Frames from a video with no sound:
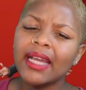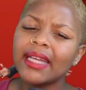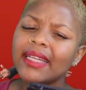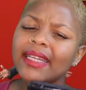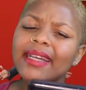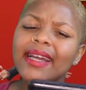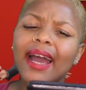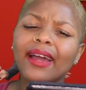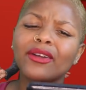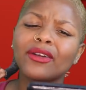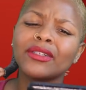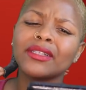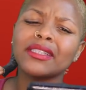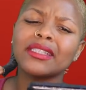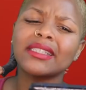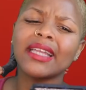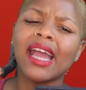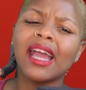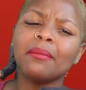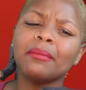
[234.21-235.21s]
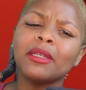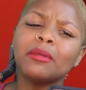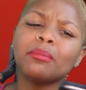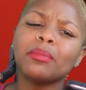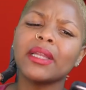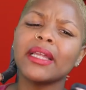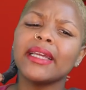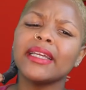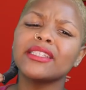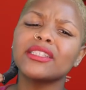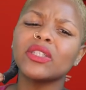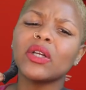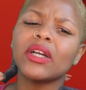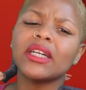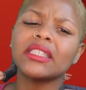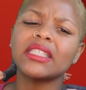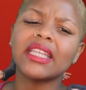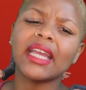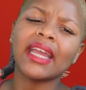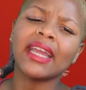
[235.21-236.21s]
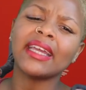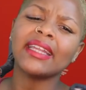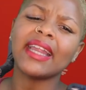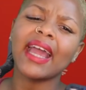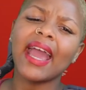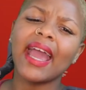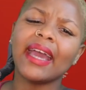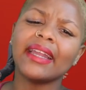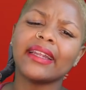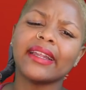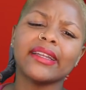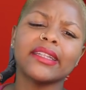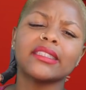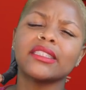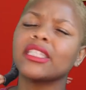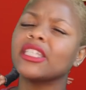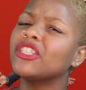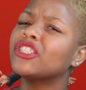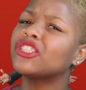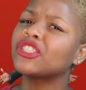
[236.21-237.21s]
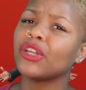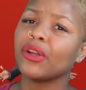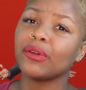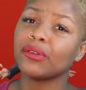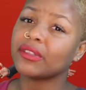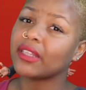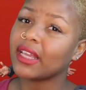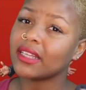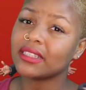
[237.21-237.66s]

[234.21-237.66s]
He got on a salmon blazer, a tan hat, and a t-shirt.